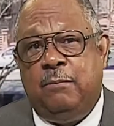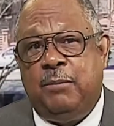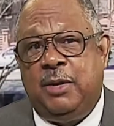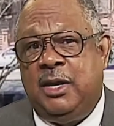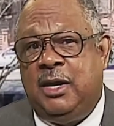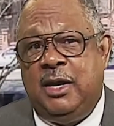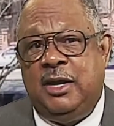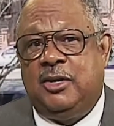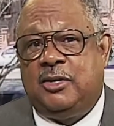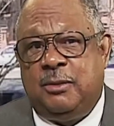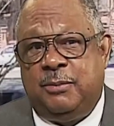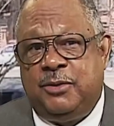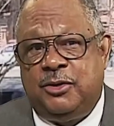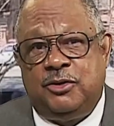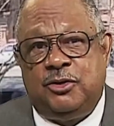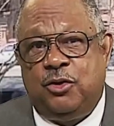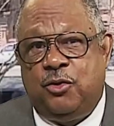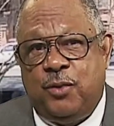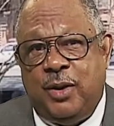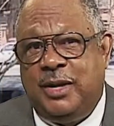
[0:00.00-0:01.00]
But Egypt is
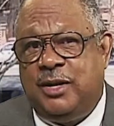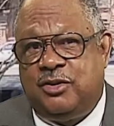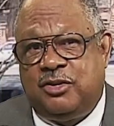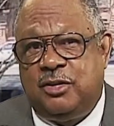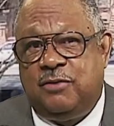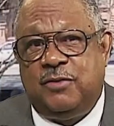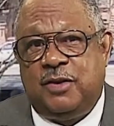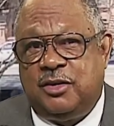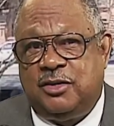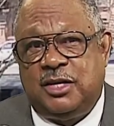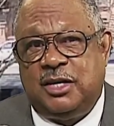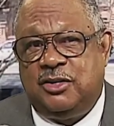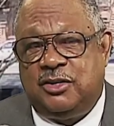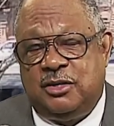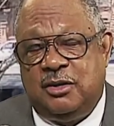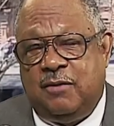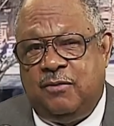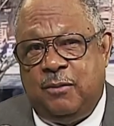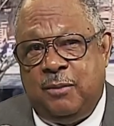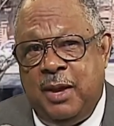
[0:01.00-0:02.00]
the greatest civilization
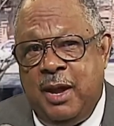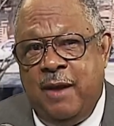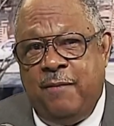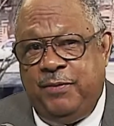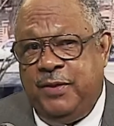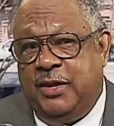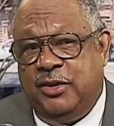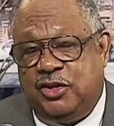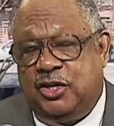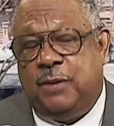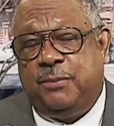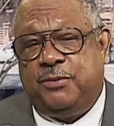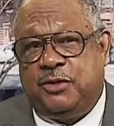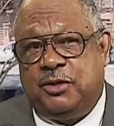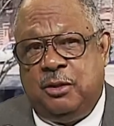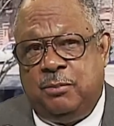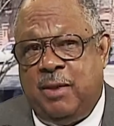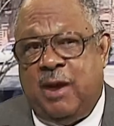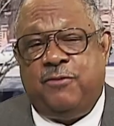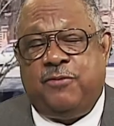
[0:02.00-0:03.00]
of the the
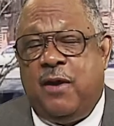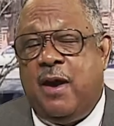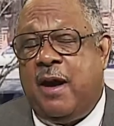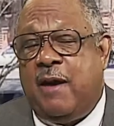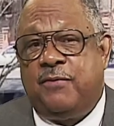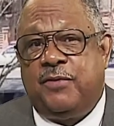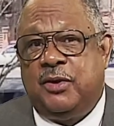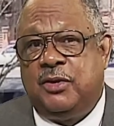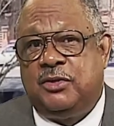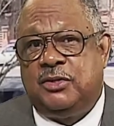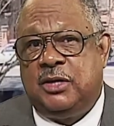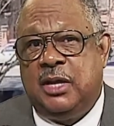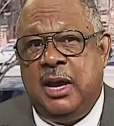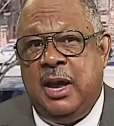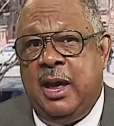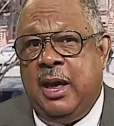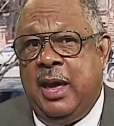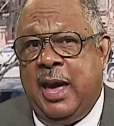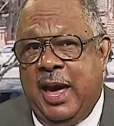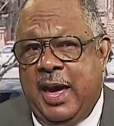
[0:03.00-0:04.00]
Egyptian. My father's
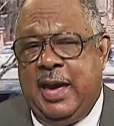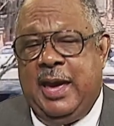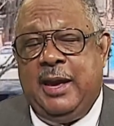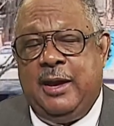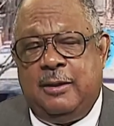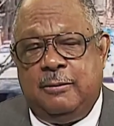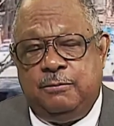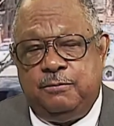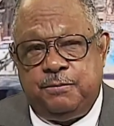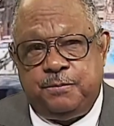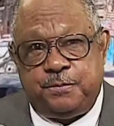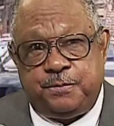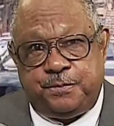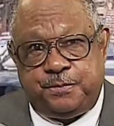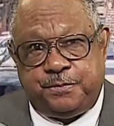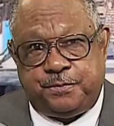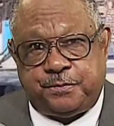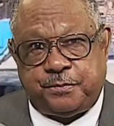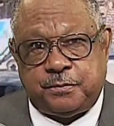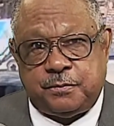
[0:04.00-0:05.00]
Ham,
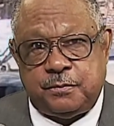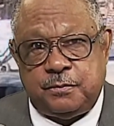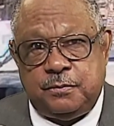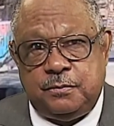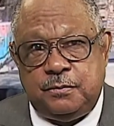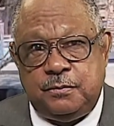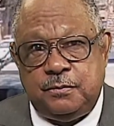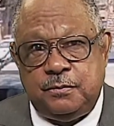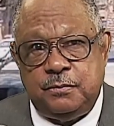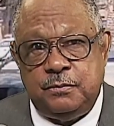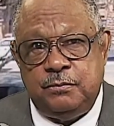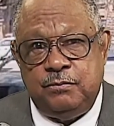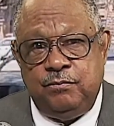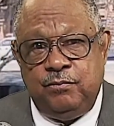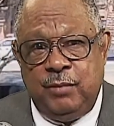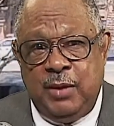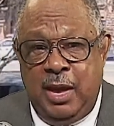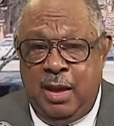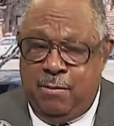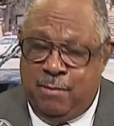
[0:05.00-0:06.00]

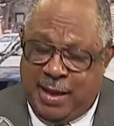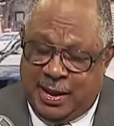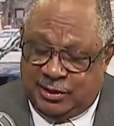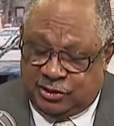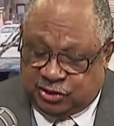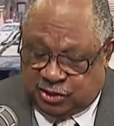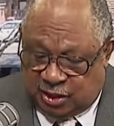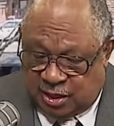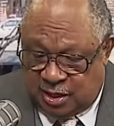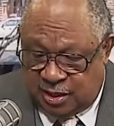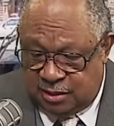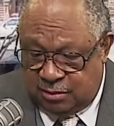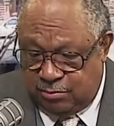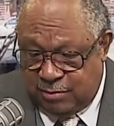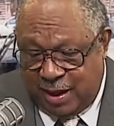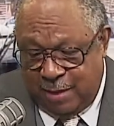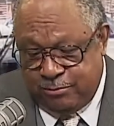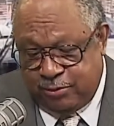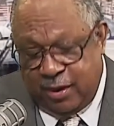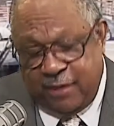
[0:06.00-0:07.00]
and my son,
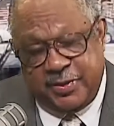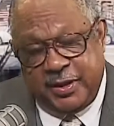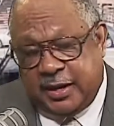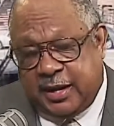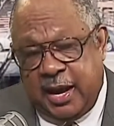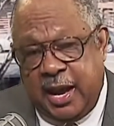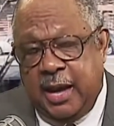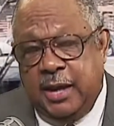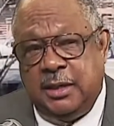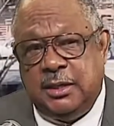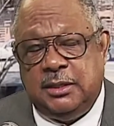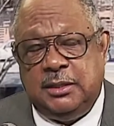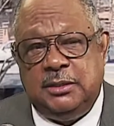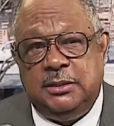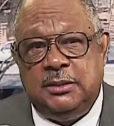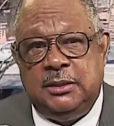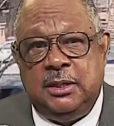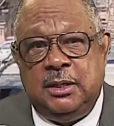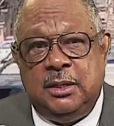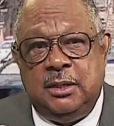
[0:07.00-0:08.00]
my brother Canaan,
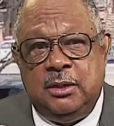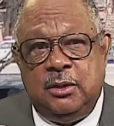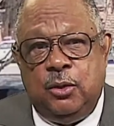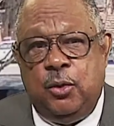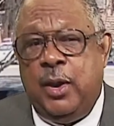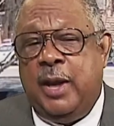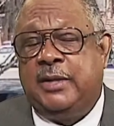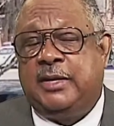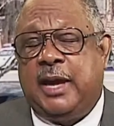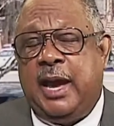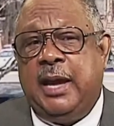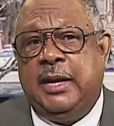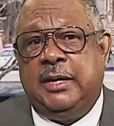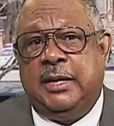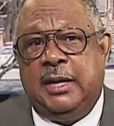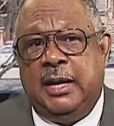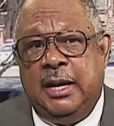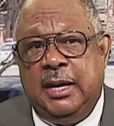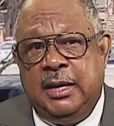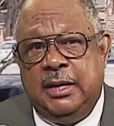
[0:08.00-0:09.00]
who had
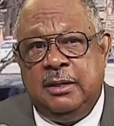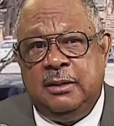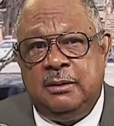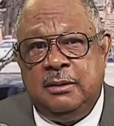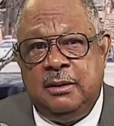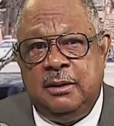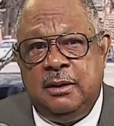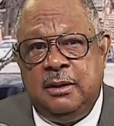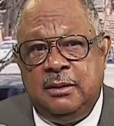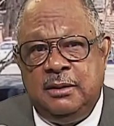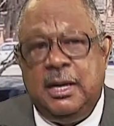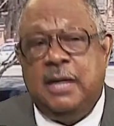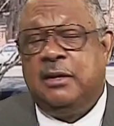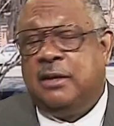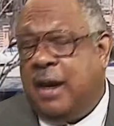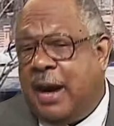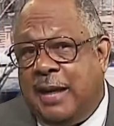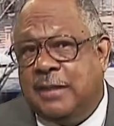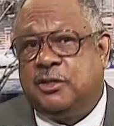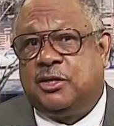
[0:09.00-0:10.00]
Canaan land that
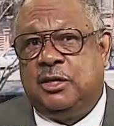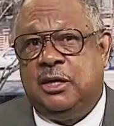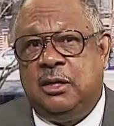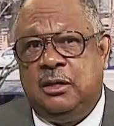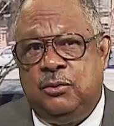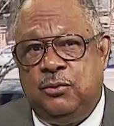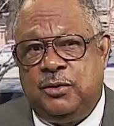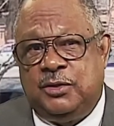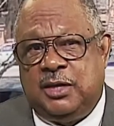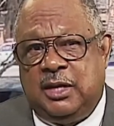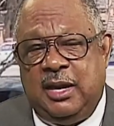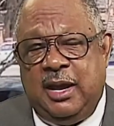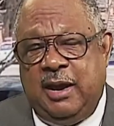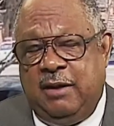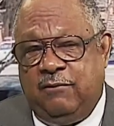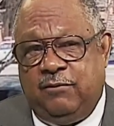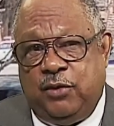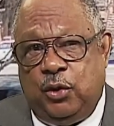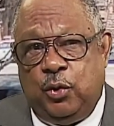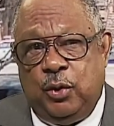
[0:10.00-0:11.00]
God said was a
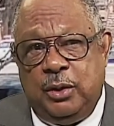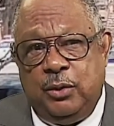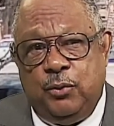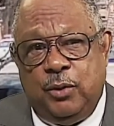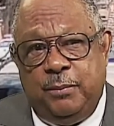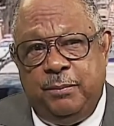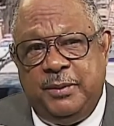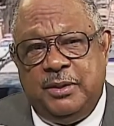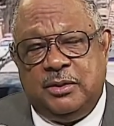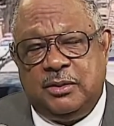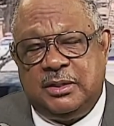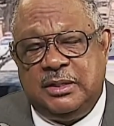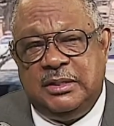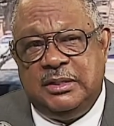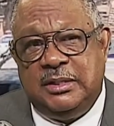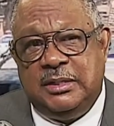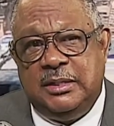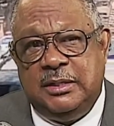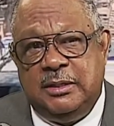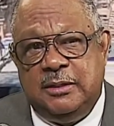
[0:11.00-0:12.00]
land flowing with milk and
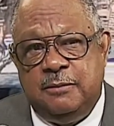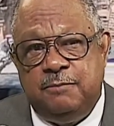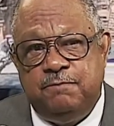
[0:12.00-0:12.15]
honey.